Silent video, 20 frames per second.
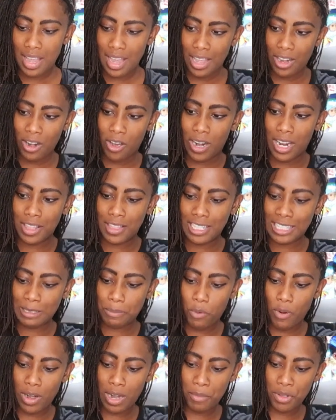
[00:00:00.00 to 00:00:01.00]
and all at this
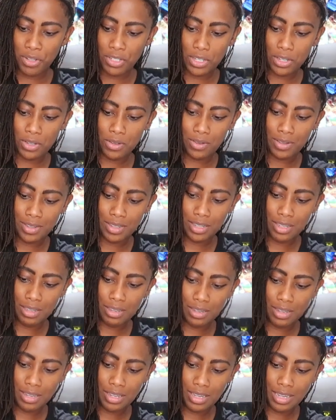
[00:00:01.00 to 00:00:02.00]
point I'm gonna do
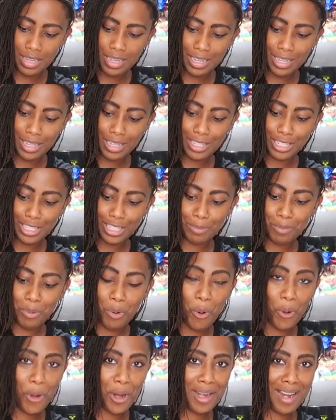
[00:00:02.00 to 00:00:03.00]
is
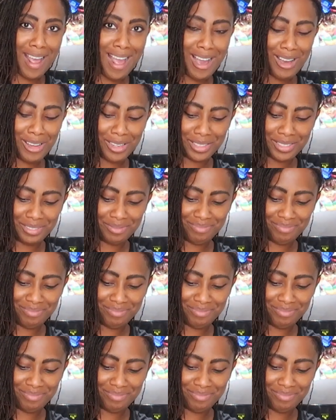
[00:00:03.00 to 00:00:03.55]
pour it out.